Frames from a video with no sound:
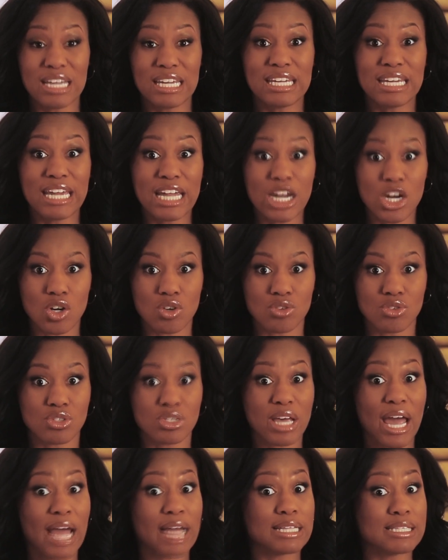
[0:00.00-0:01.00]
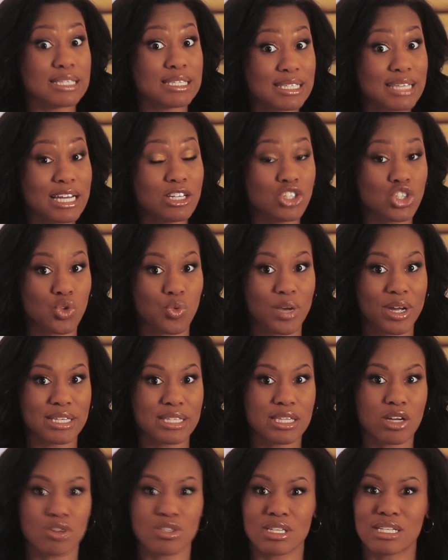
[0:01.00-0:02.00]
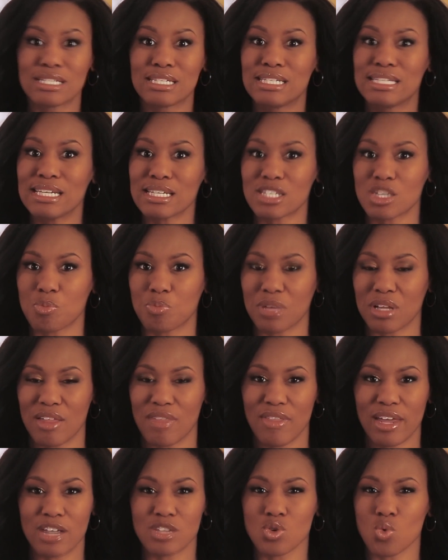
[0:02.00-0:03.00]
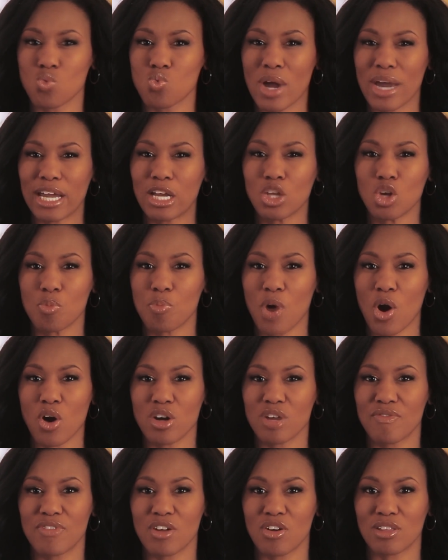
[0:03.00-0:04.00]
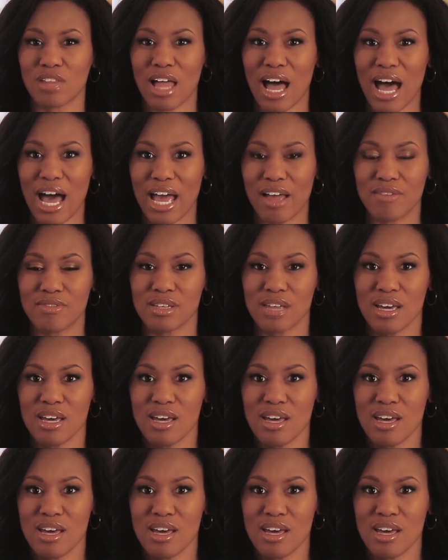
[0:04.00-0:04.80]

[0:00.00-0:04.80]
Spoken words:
years and centuries. There's a discipline that is a regular part of their lives